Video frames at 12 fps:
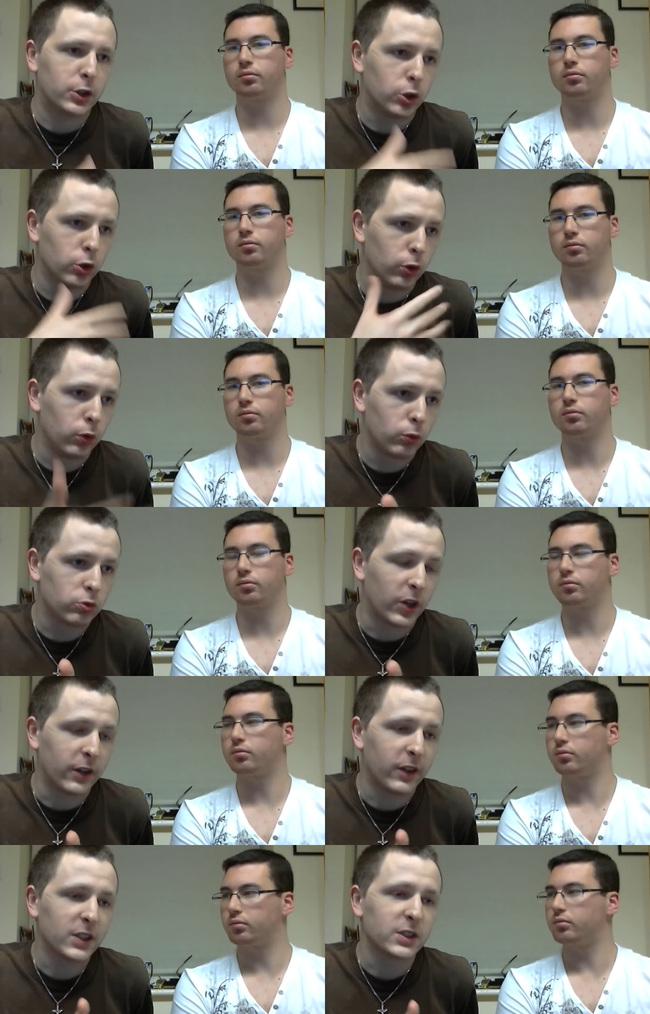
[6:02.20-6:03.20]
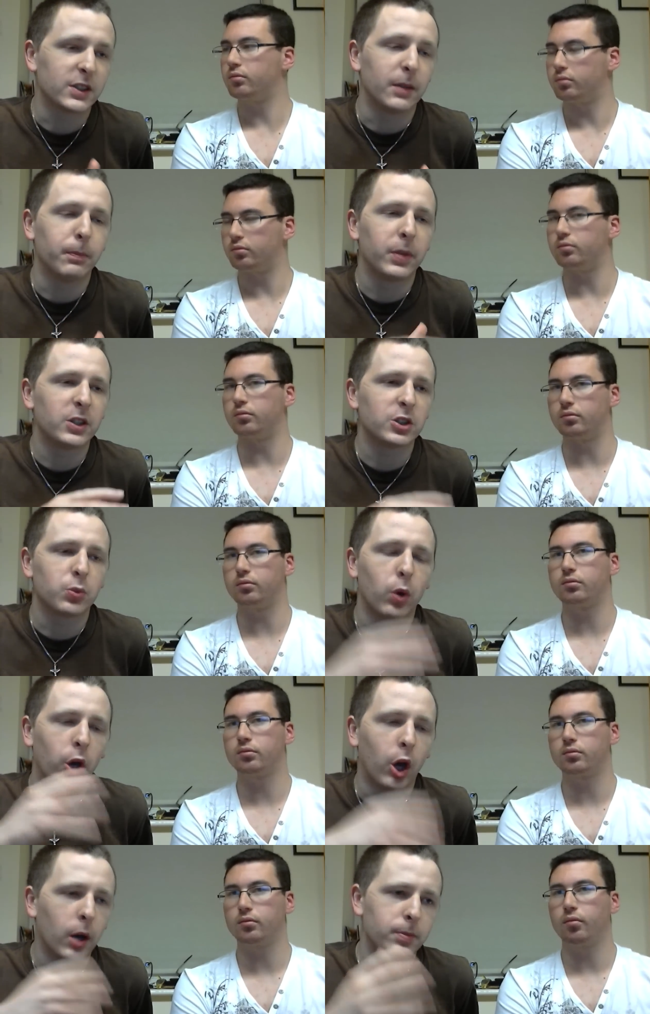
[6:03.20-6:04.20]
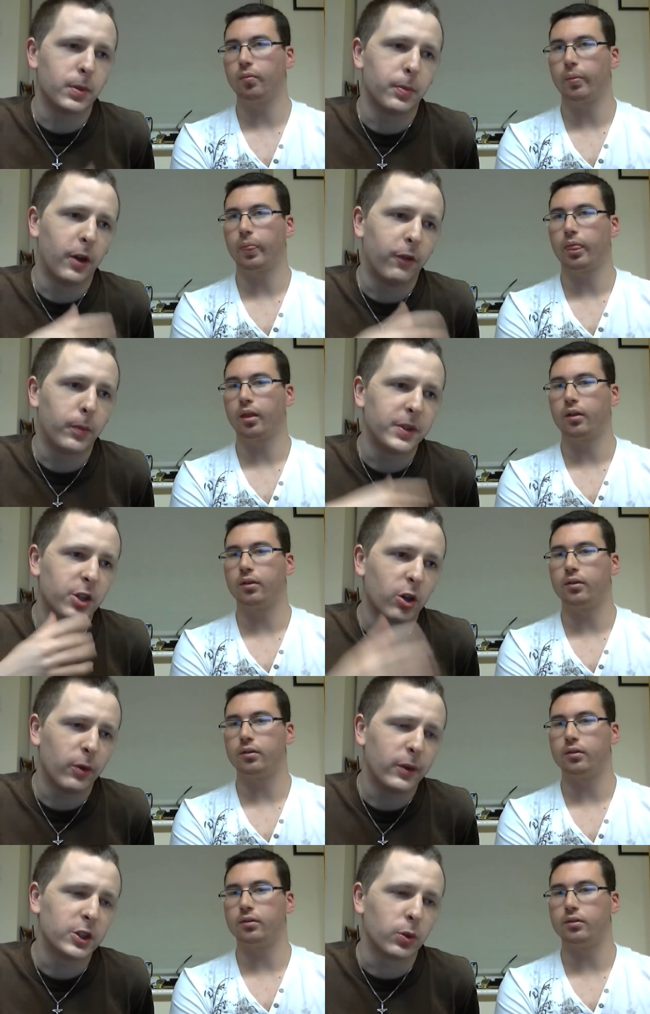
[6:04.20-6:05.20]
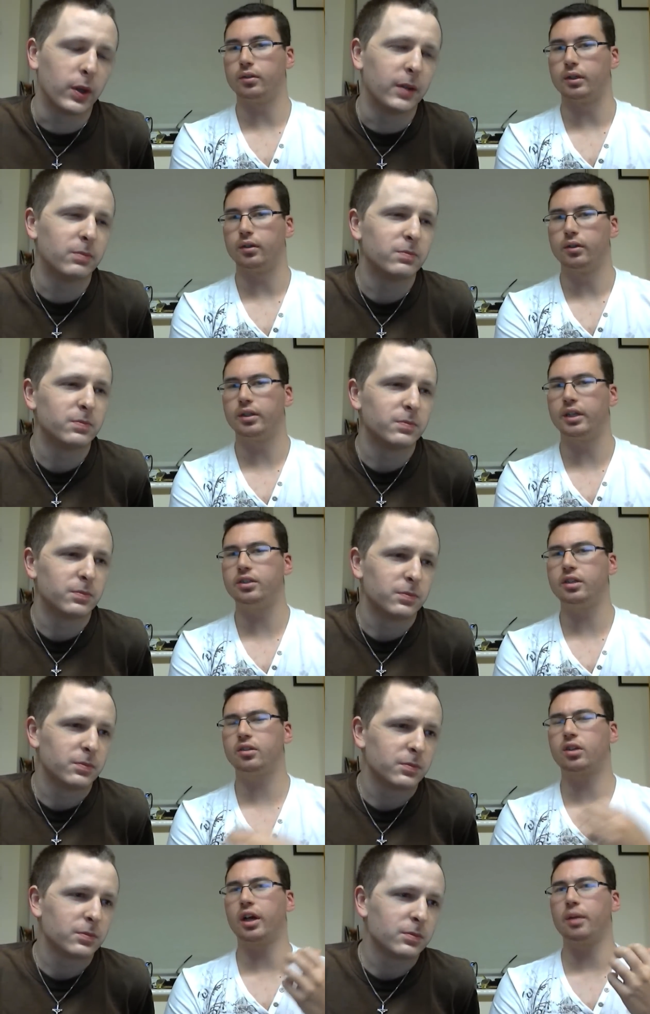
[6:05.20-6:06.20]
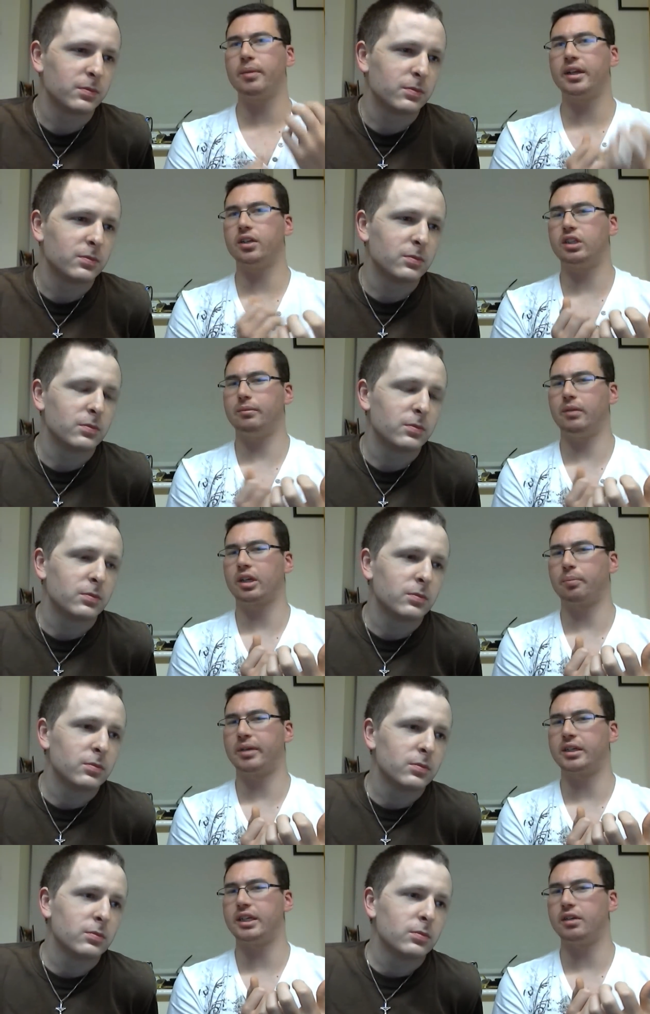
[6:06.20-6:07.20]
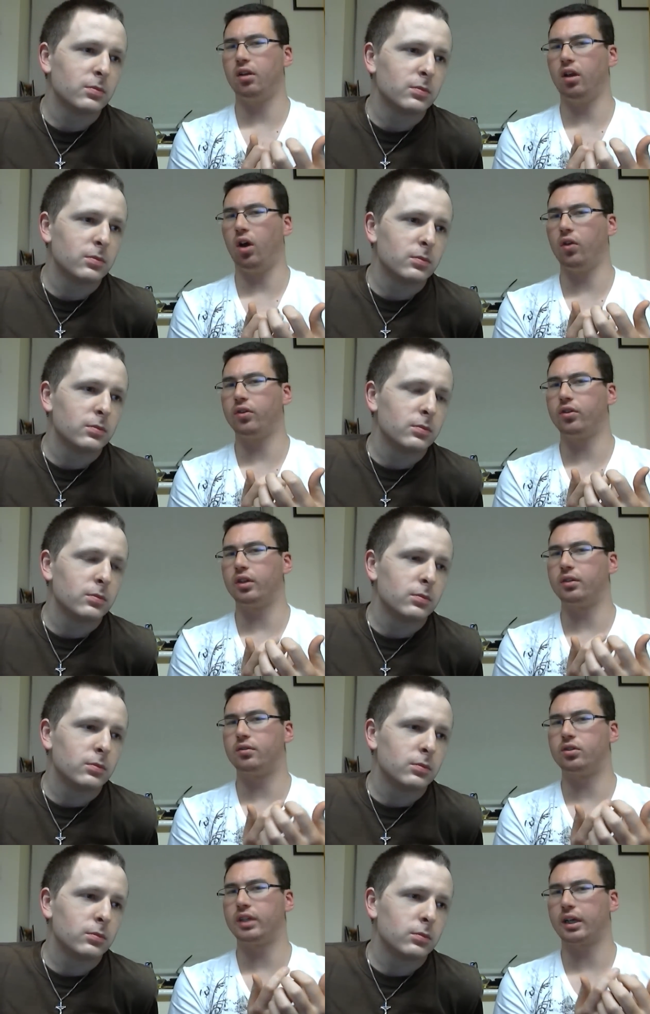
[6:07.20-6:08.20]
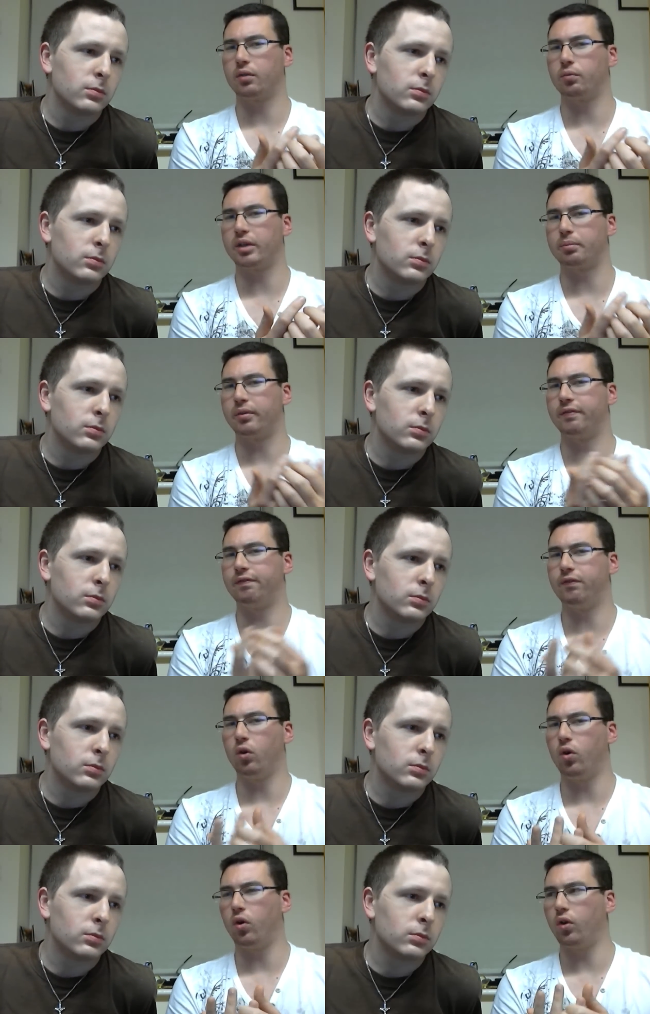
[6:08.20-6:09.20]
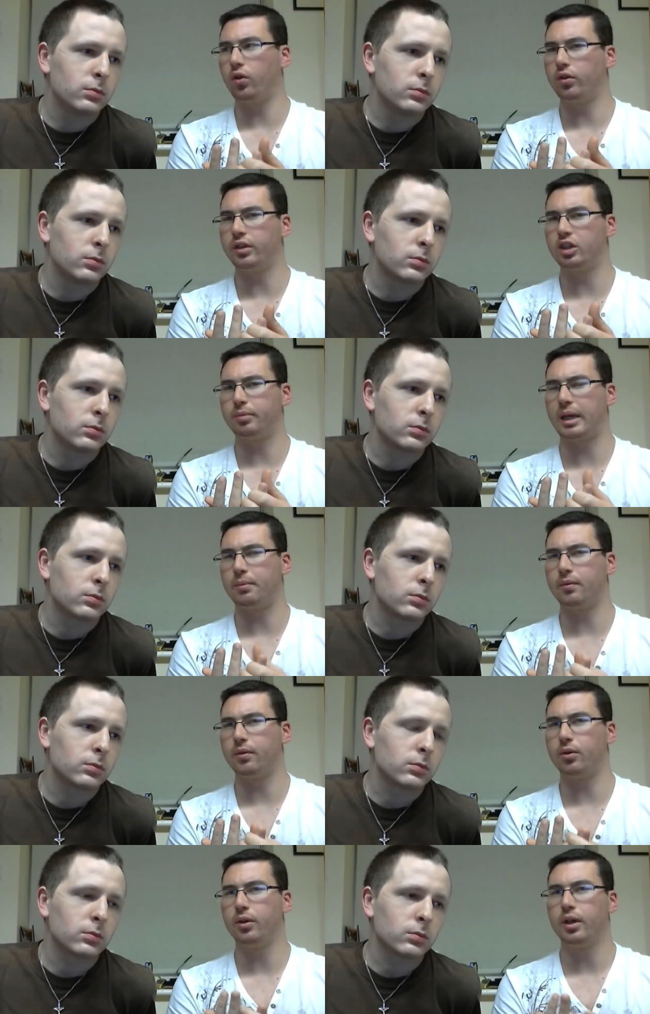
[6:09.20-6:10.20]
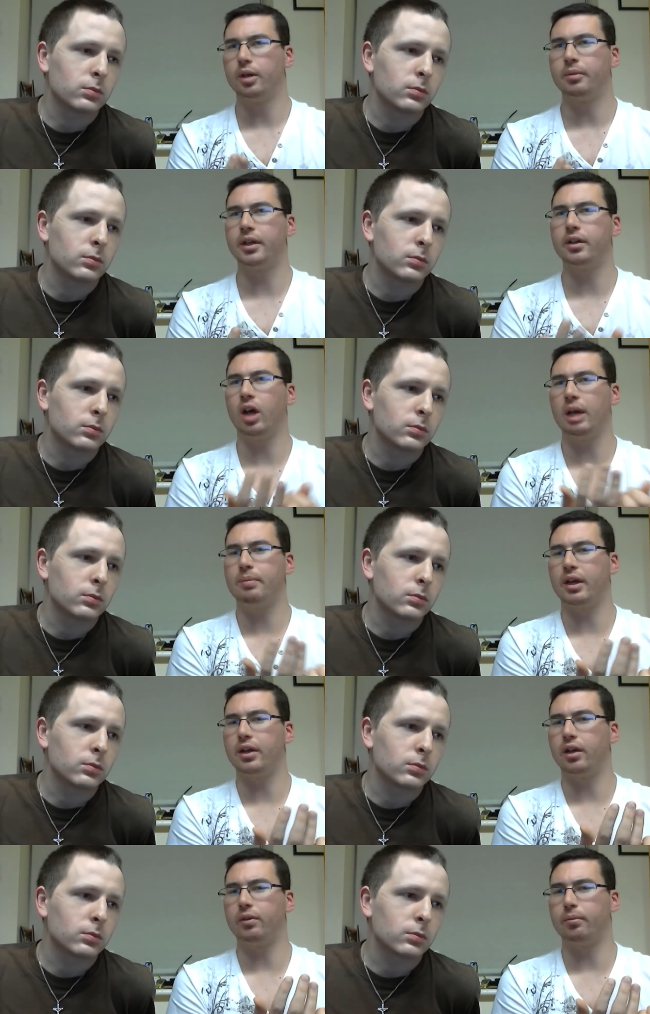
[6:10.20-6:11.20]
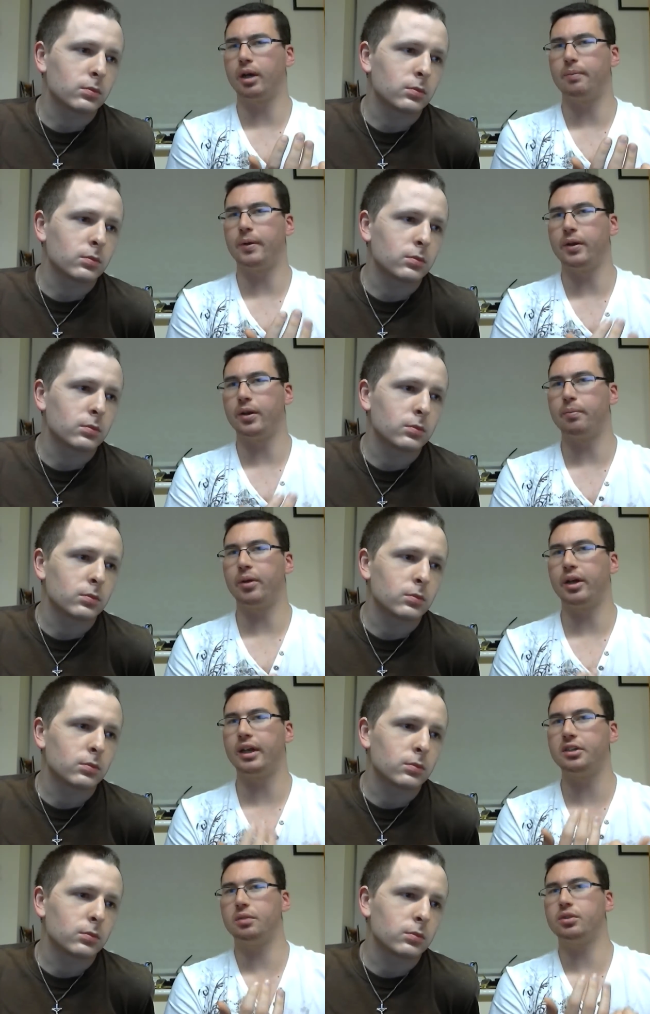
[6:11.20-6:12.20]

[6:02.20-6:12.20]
Speaker 1: had two great wrestlers in, but it just weren't hyped up enough for me to go into it. Yeah. They did kind
Speaker 2: of make this
Speaker 1: seem like a
Speaker 2: big deal on the second week before this pay-per-view. They didn't hype it enough, in my opinion, but at least